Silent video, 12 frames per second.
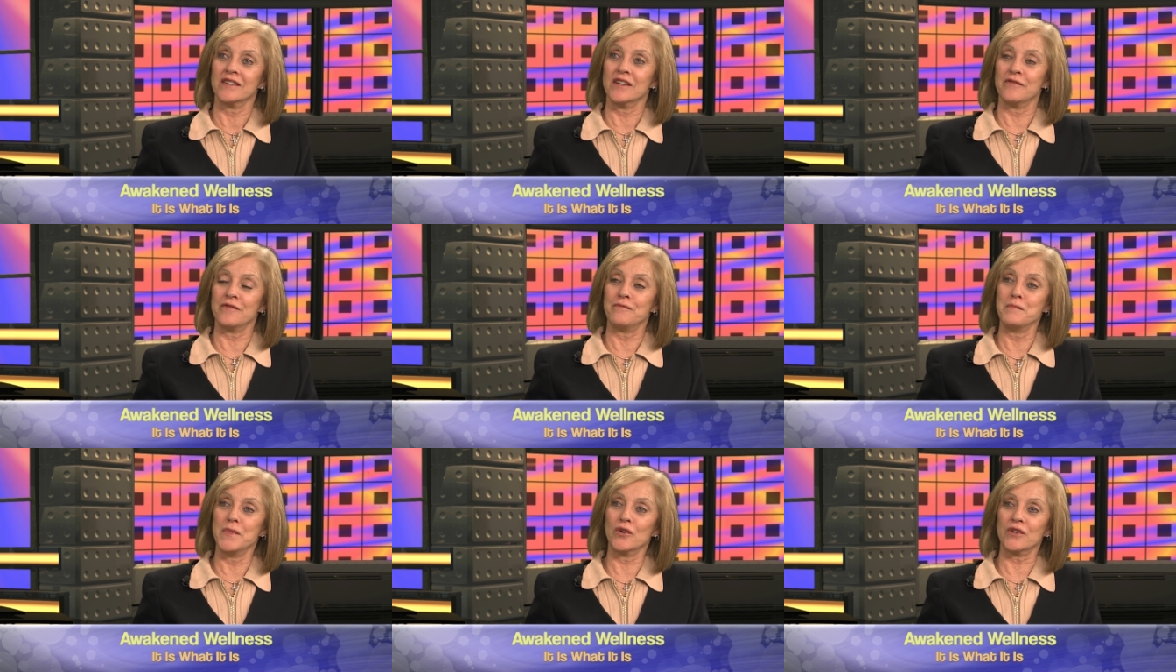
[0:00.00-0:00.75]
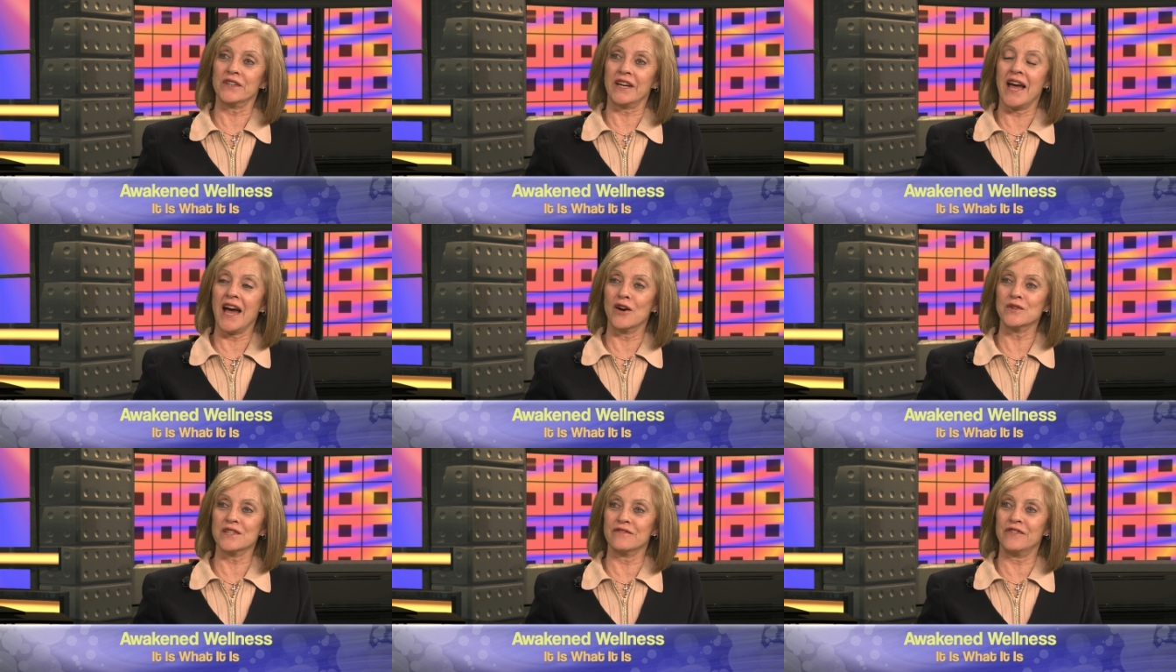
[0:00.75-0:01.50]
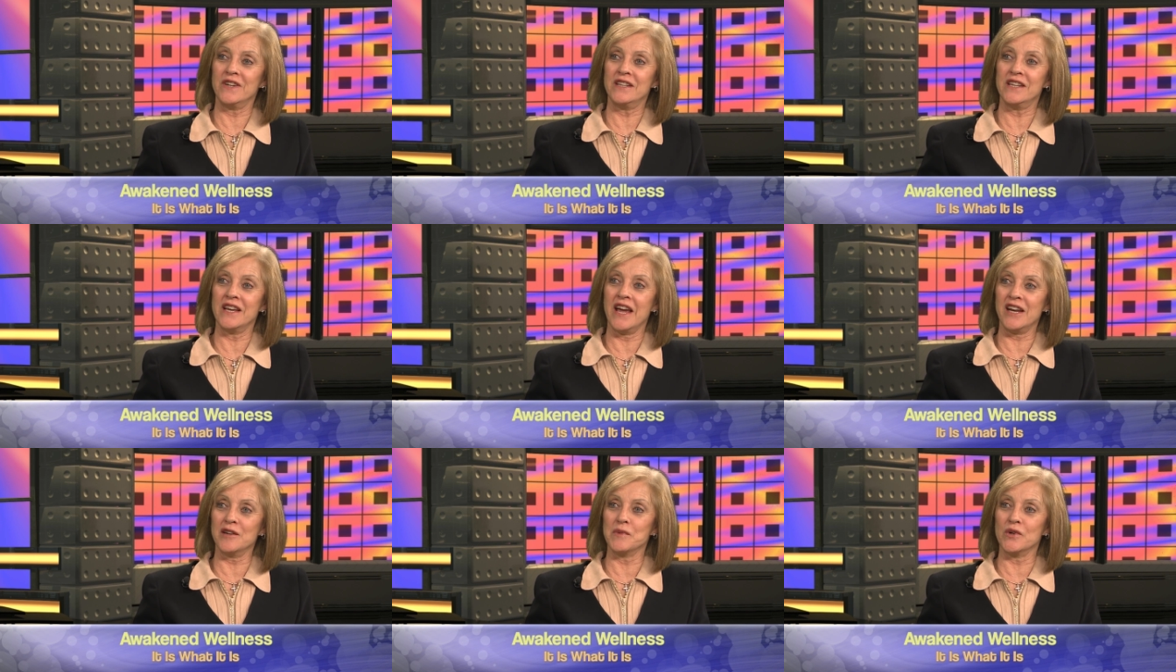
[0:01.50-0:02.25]
you know, milk the cows and feed the
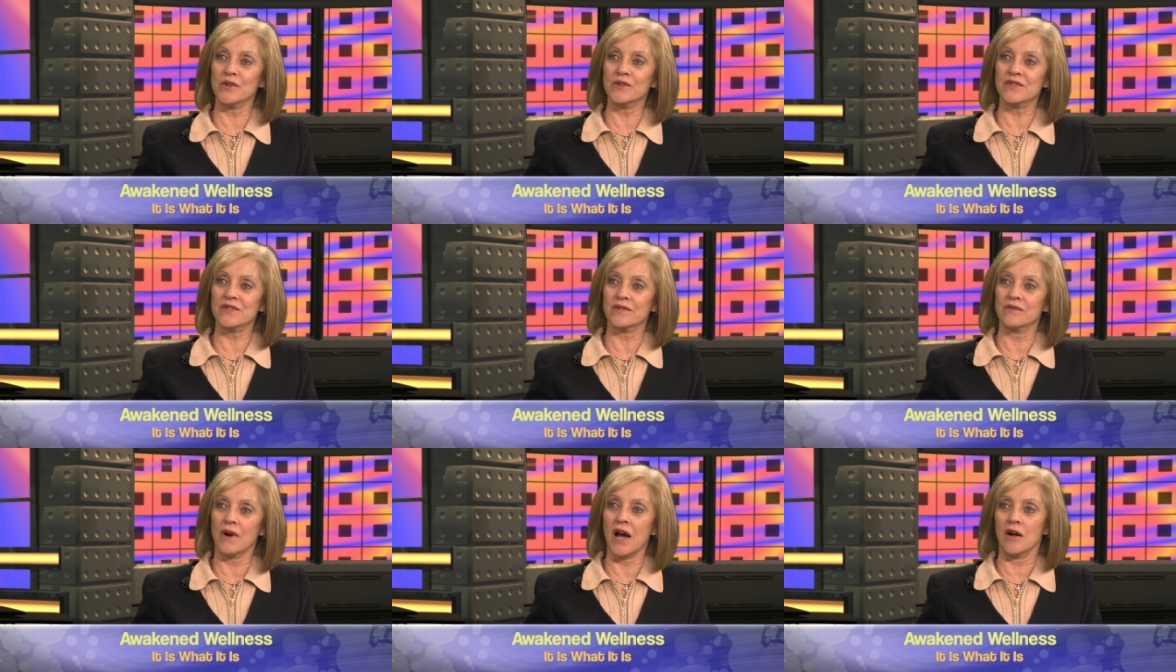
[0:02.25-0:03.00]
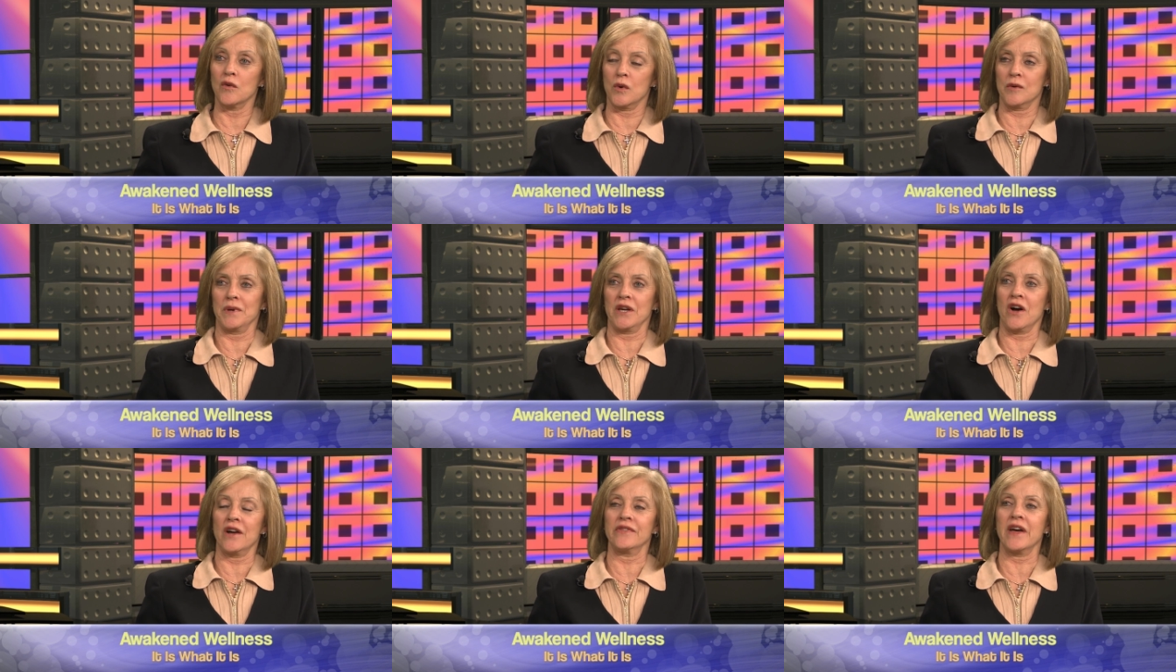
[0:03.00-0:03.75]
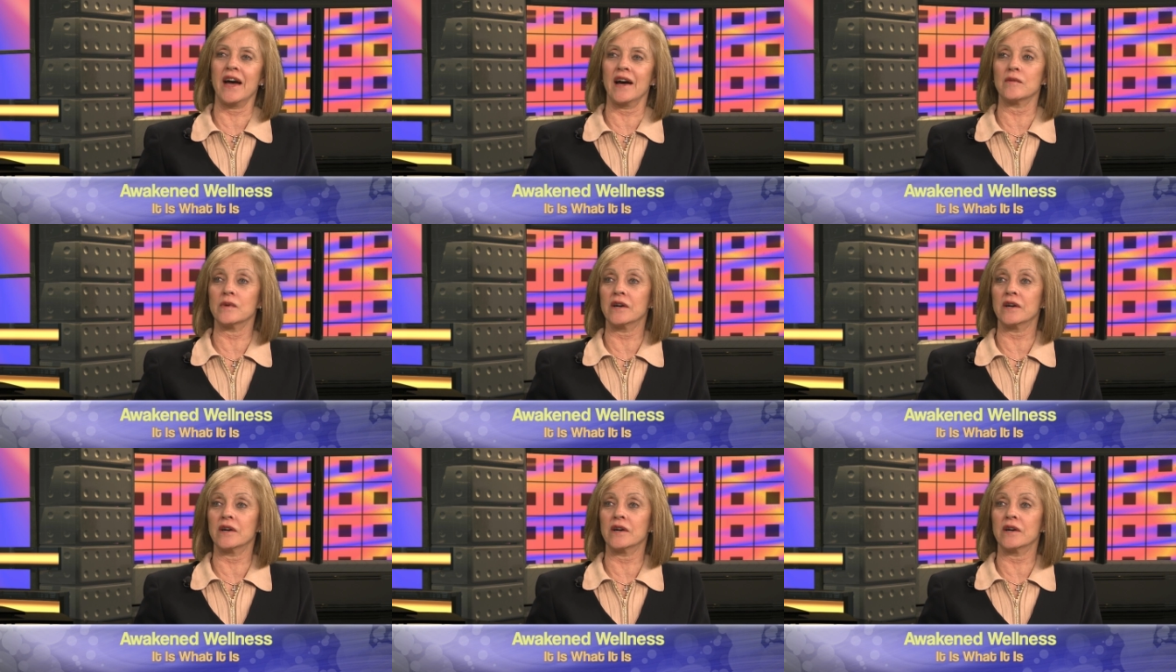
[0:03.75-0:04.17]
animals. Wow, we're beyond that.